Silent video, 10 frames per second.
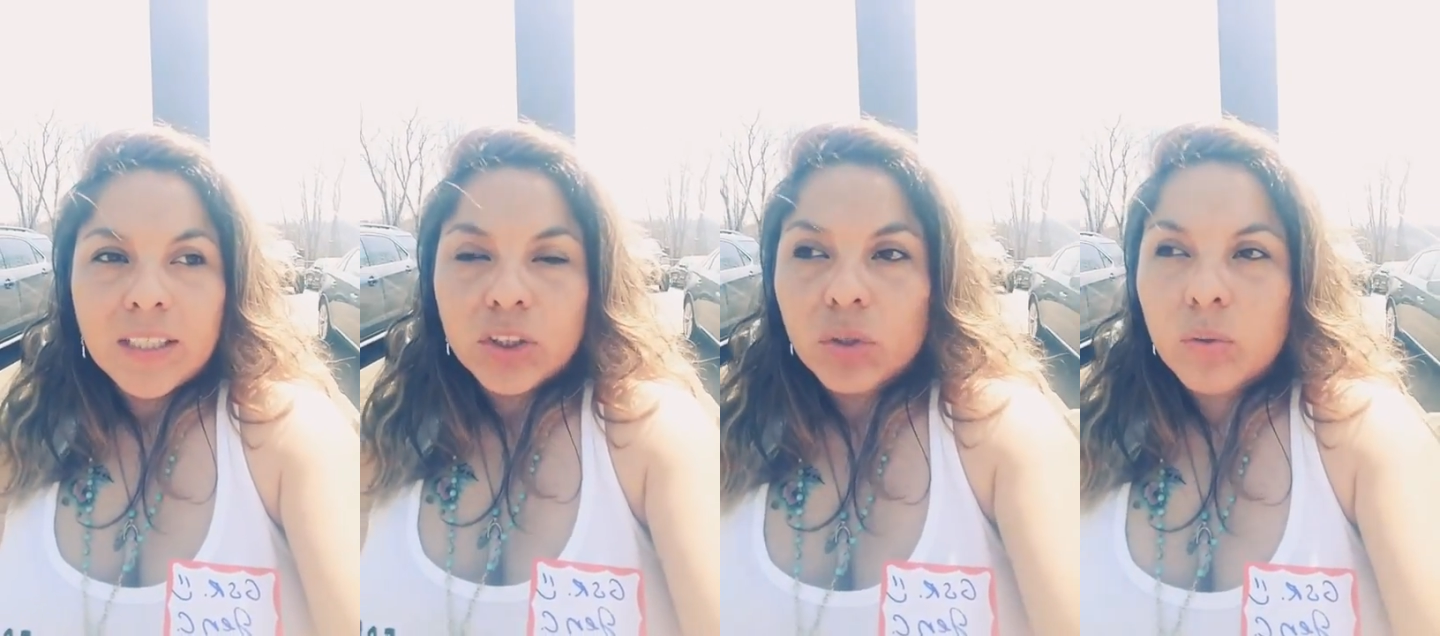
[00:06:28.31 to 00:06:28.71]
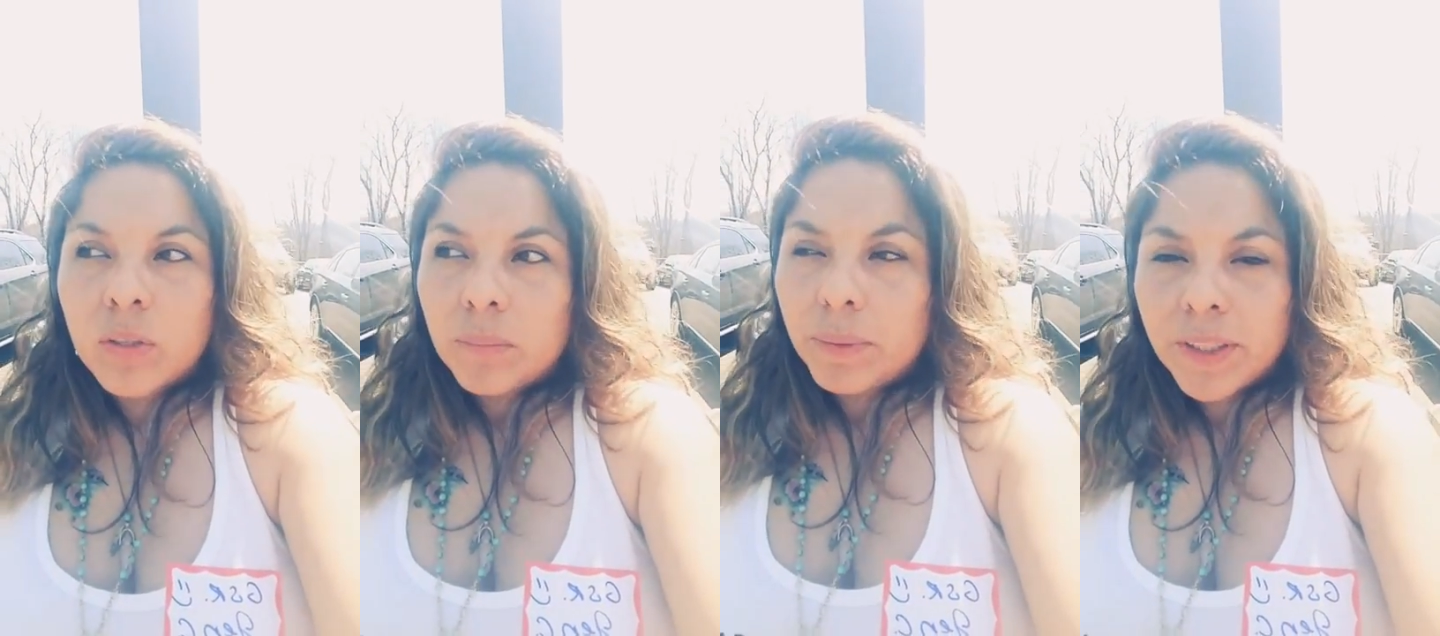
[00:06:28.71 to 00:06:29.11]
So
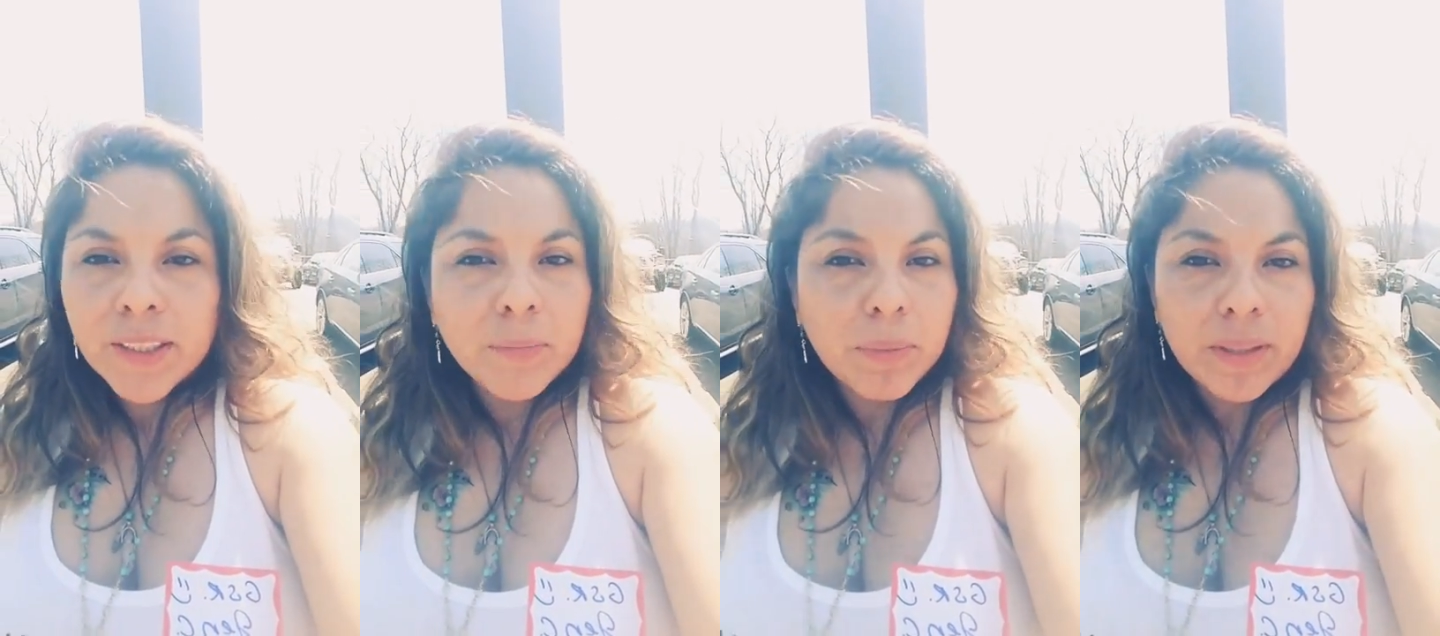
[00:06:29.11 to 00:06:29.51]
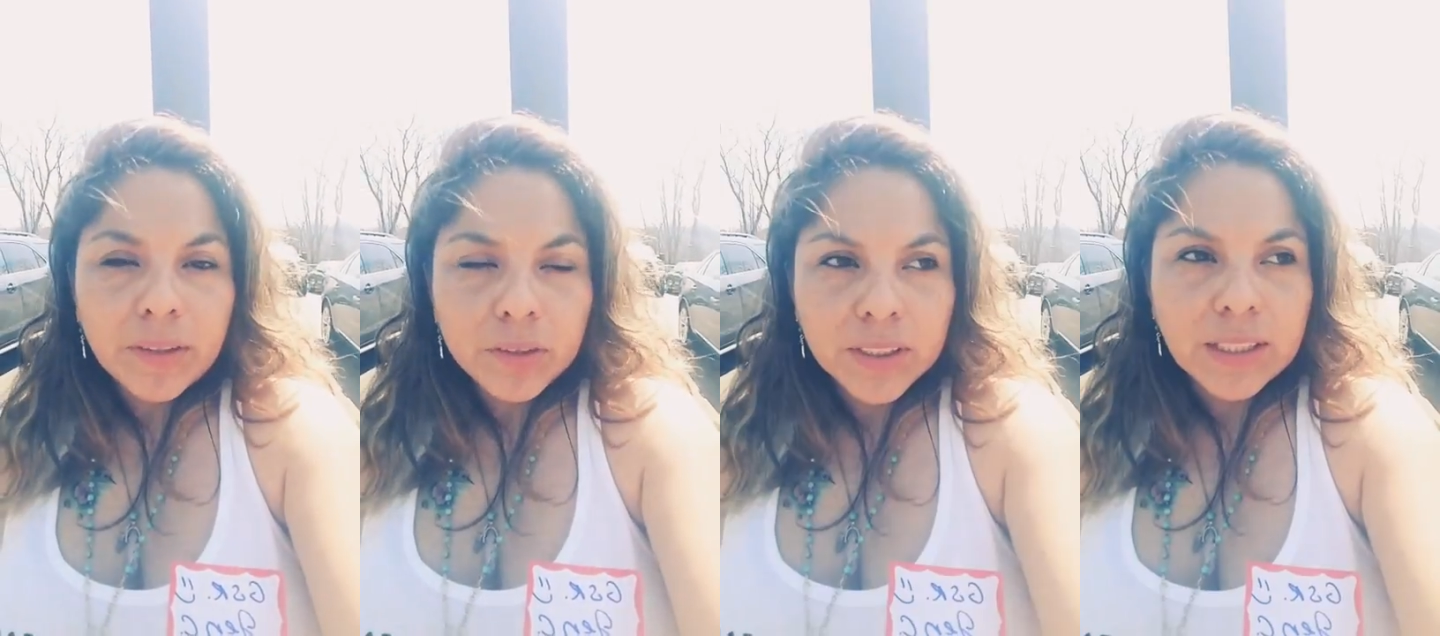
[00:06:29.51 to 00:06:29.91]
putting up a
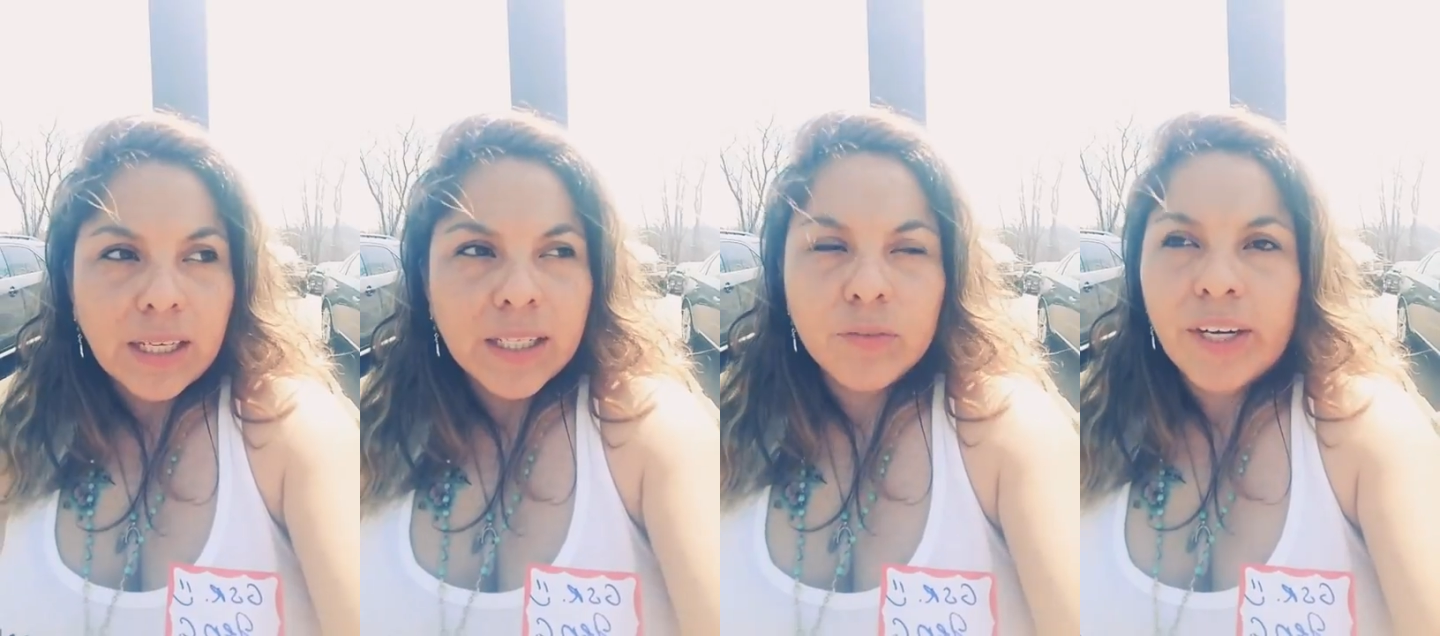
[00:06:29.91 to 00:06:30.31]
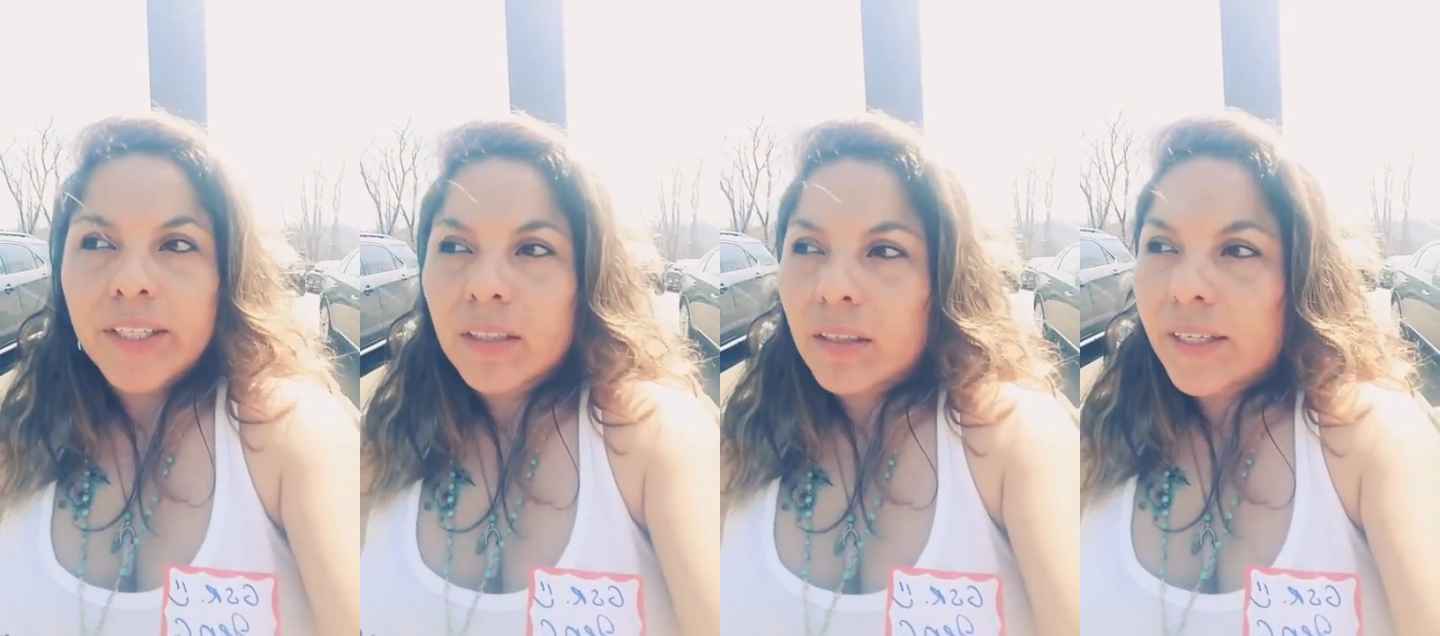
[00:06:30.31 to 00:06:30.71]
letter to God,
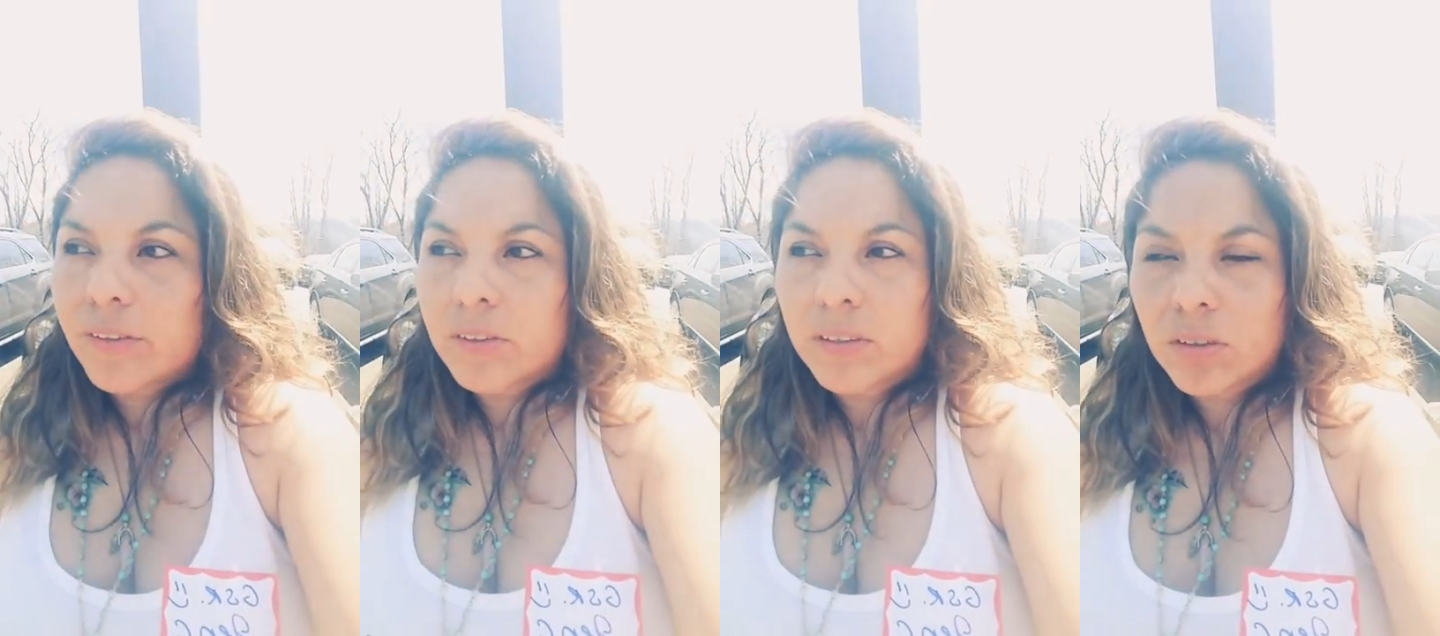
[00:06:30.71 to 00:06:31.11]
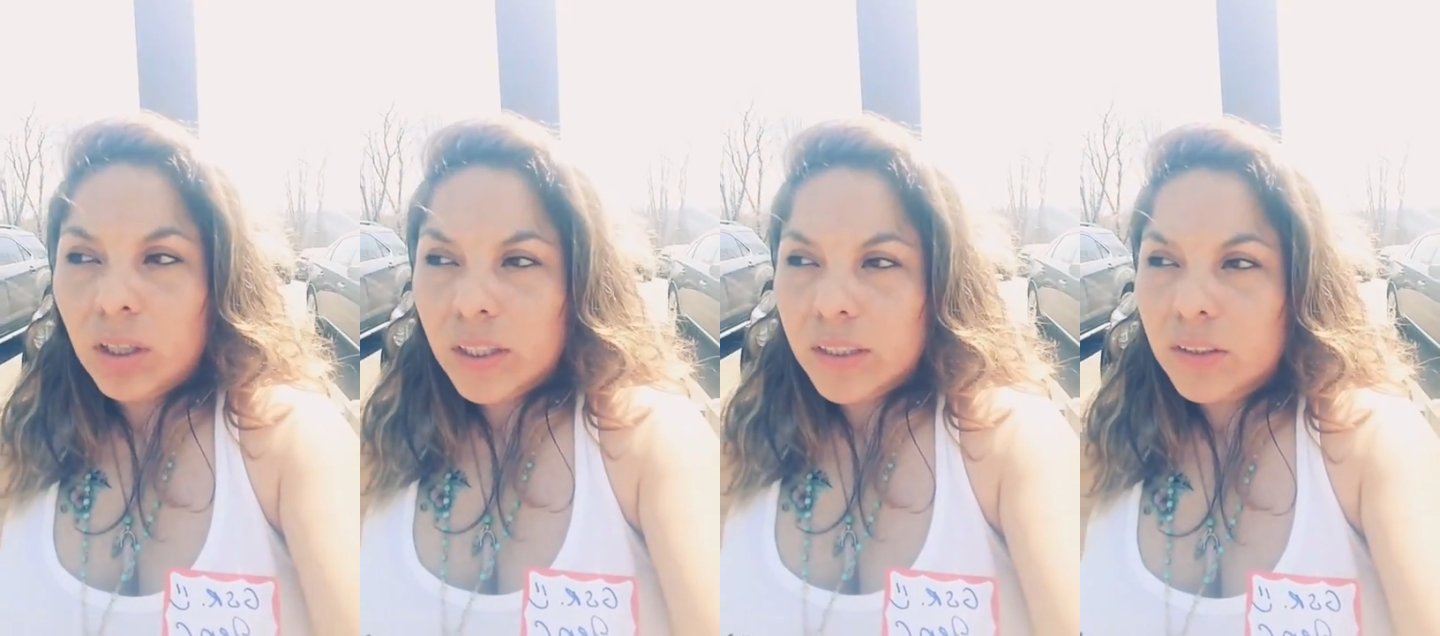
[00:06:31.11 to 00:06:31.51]
writing a letter,
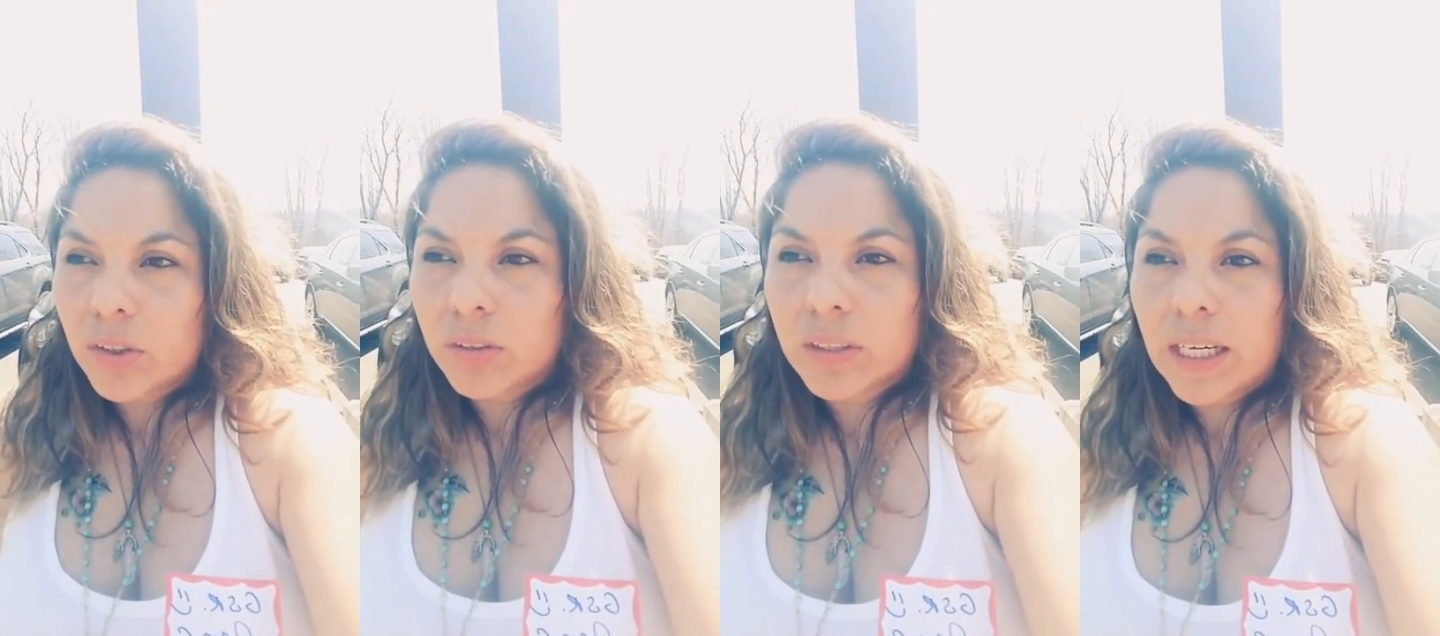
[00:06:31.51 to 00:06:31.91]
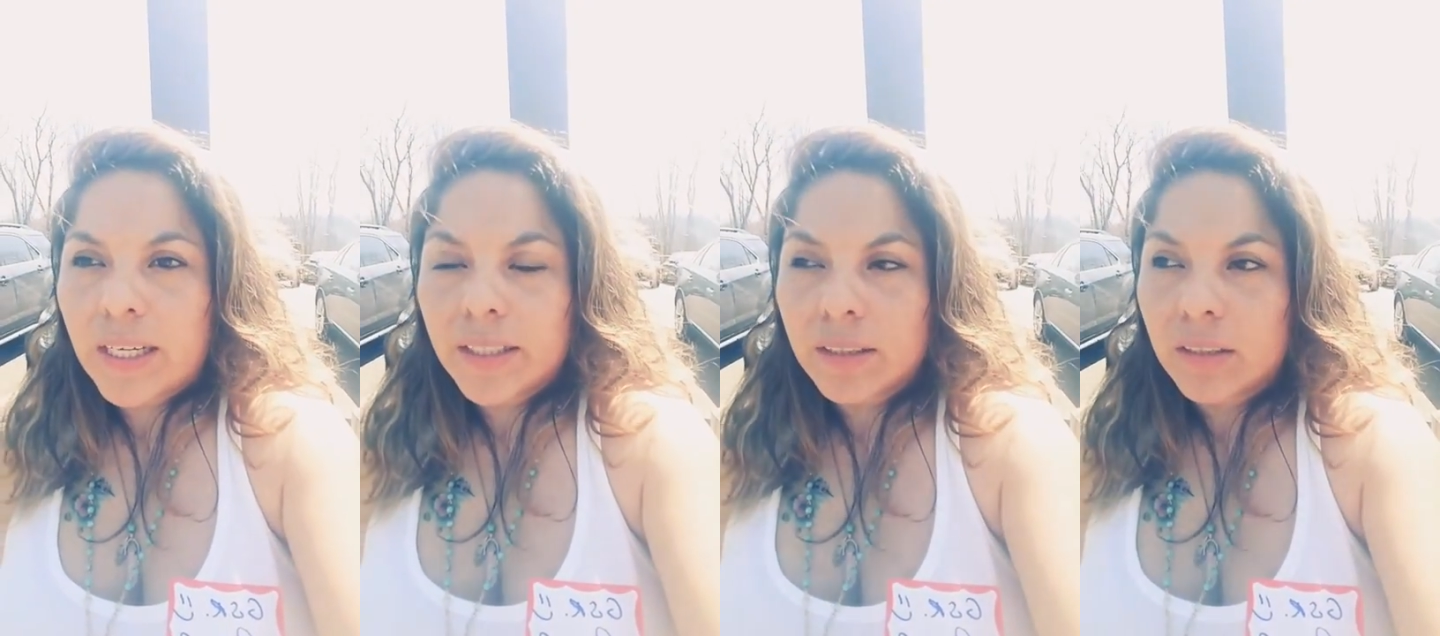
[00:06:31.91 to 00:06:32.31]
talking to your
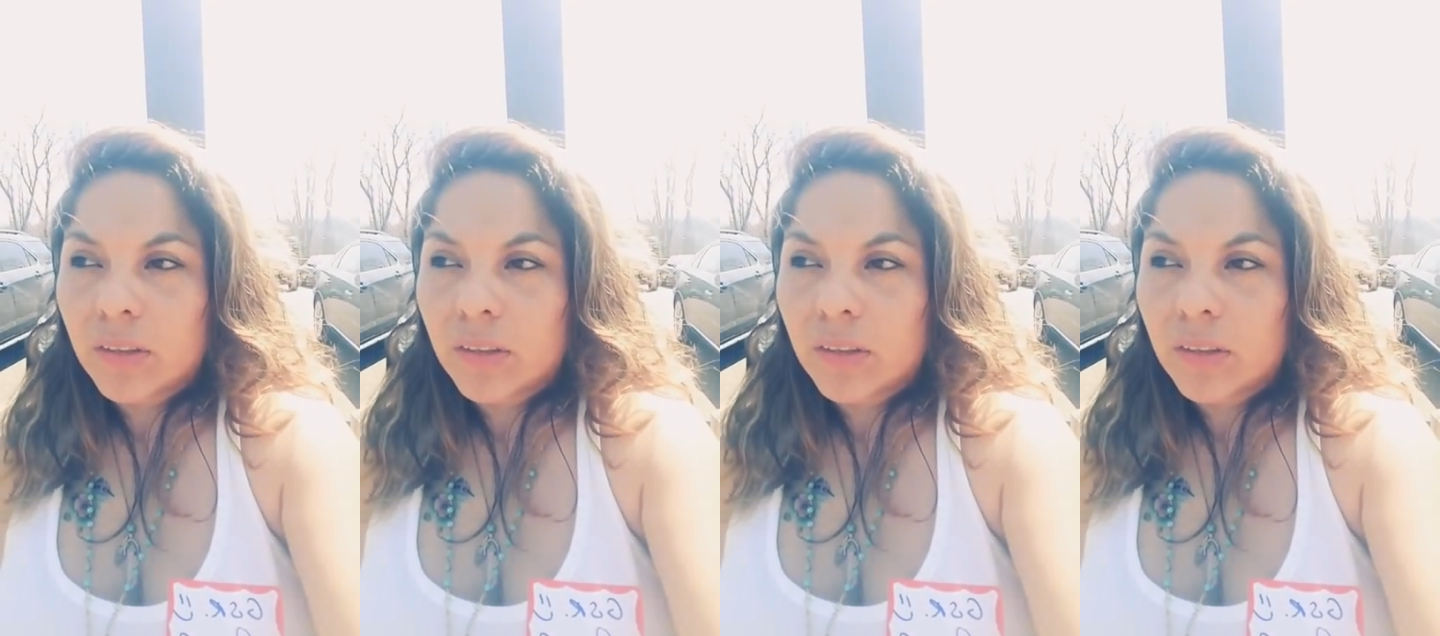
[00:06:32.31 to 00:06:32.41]
God,